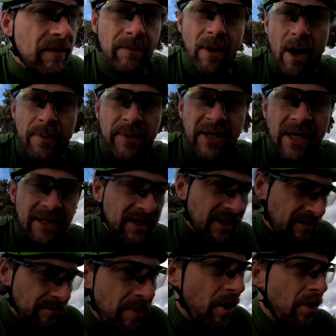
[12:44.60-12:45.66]
opposite
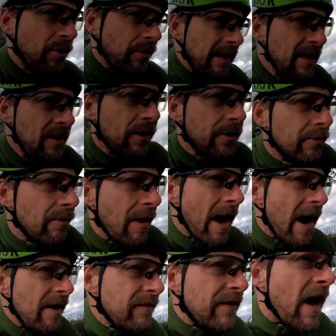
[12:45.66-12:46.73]
Paul Green, who
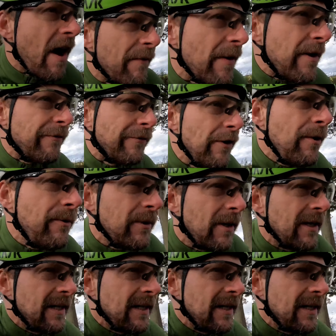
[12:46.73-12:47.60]
arrived halfway through.